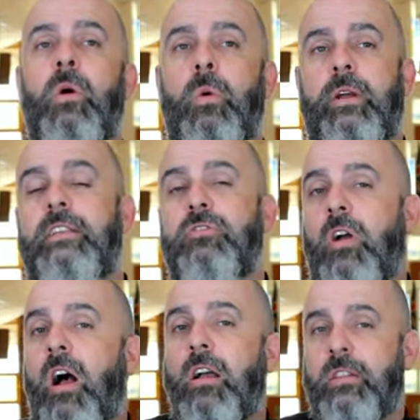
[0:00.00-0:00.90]
Where he's
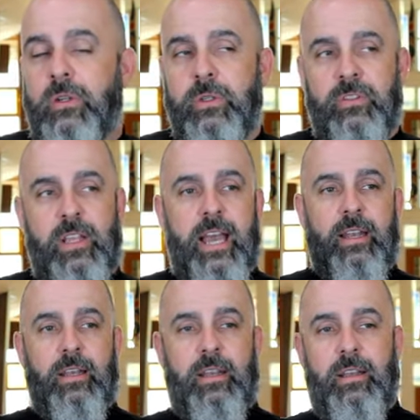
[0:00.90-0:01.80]
wrong, though, is that
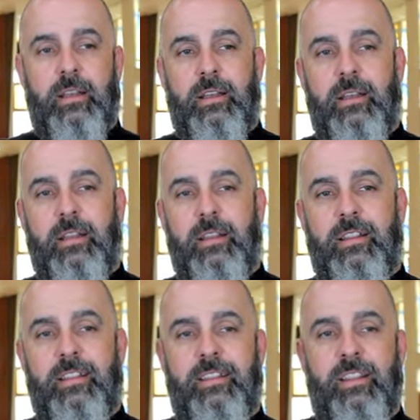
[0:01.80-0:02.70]

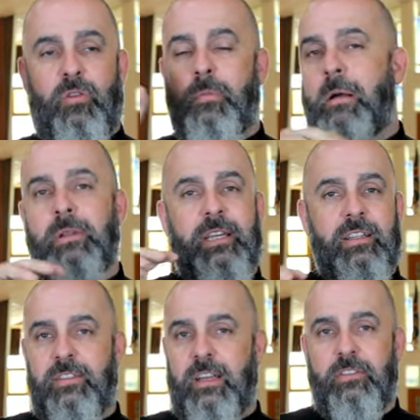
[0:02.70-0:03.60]
the republic
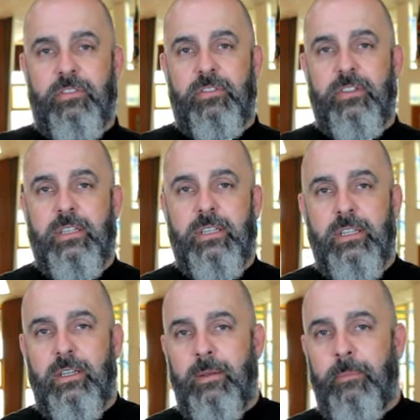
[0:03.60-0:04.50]
itself,
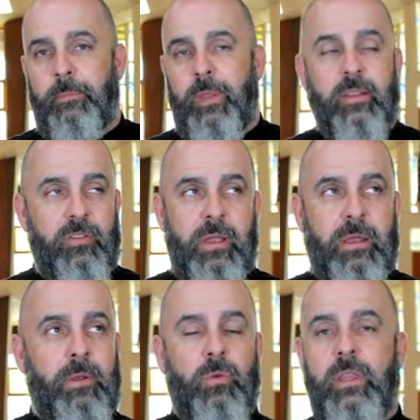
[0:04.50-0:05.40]
and this
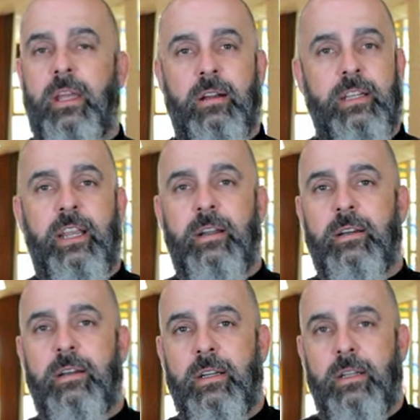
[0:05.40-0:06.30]
might be really hard to
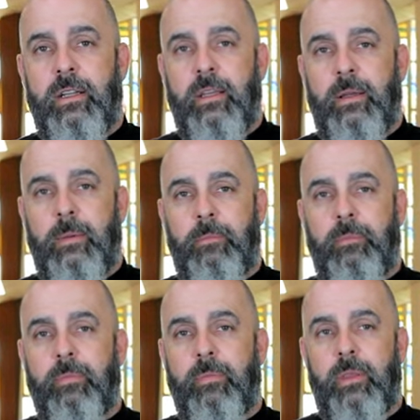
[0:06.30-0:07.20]
hear,
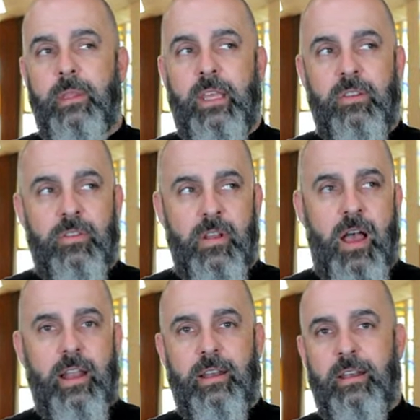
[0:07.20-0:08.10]
is
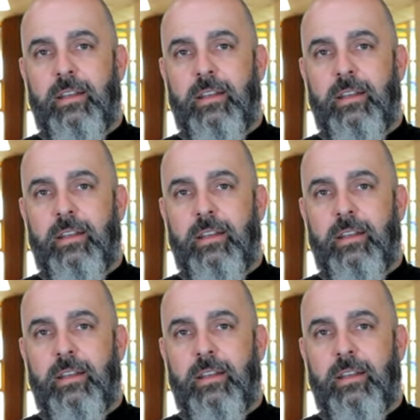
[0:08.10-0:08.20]
not